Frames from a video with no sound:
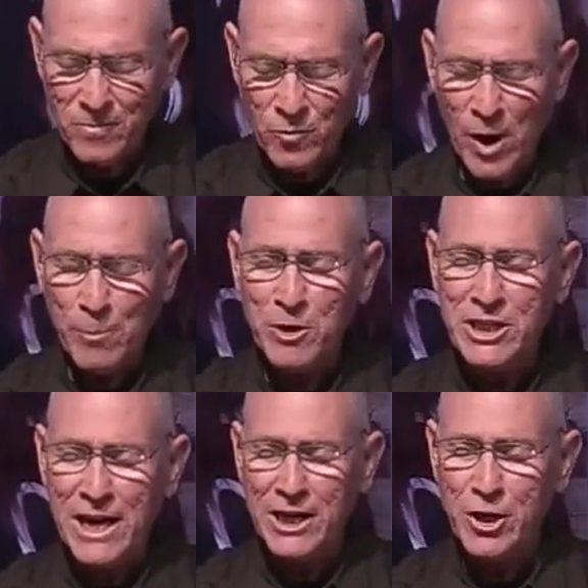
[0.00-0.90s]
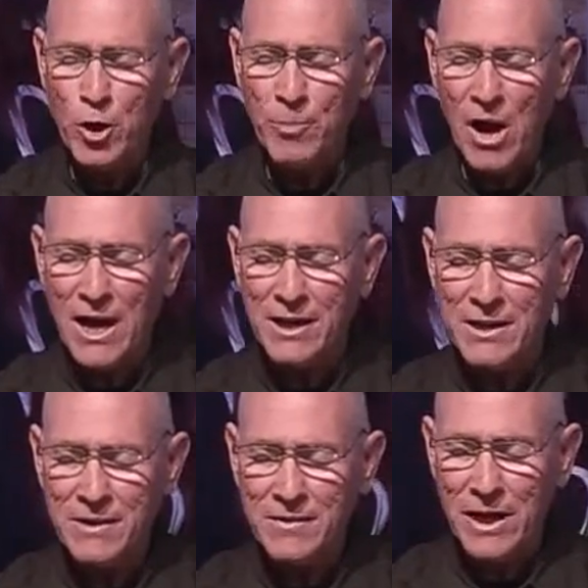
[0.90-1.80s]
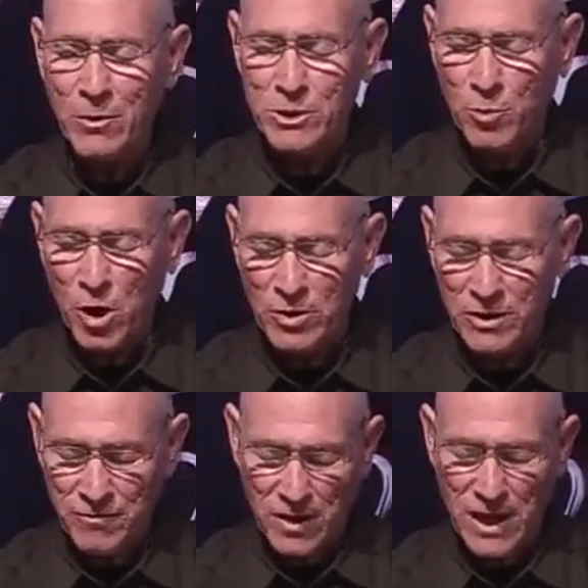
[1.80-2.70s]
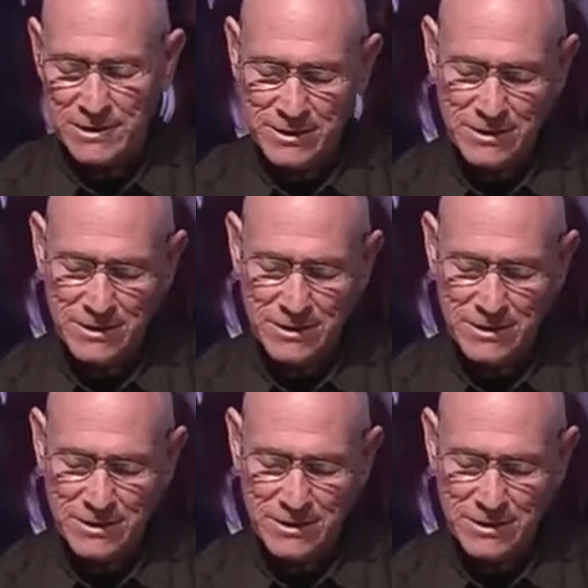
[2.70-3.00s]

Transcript: representing your body that was broken for us.